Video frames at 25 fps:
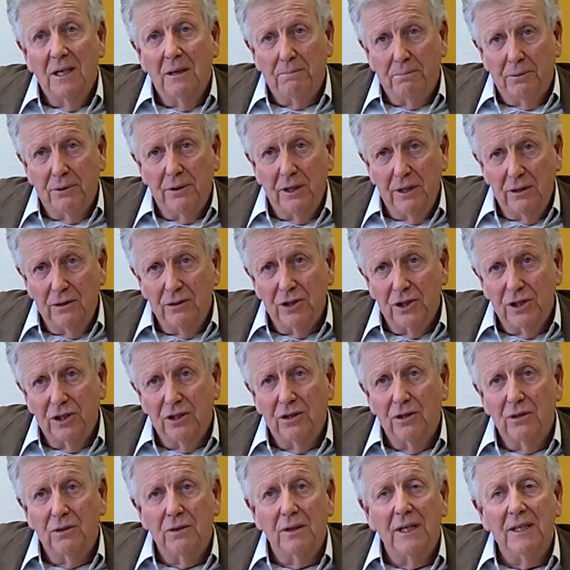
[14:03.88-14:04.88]
approach
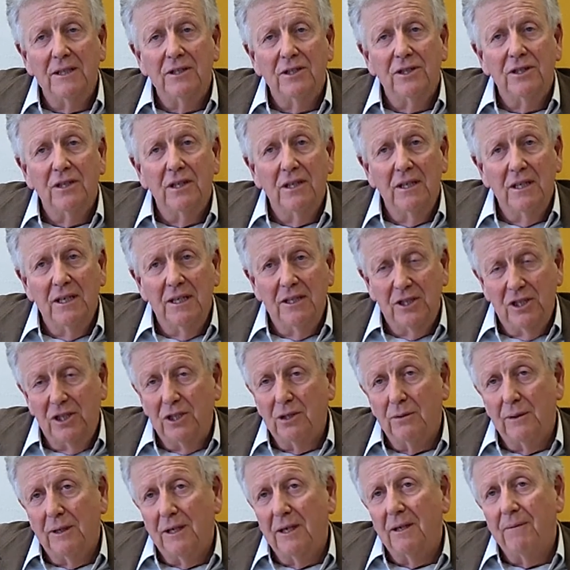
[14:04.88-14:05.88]
to
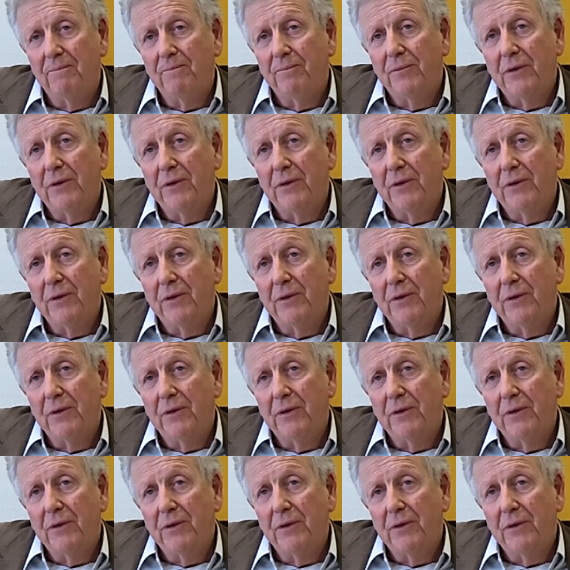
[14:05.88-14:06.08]
issuing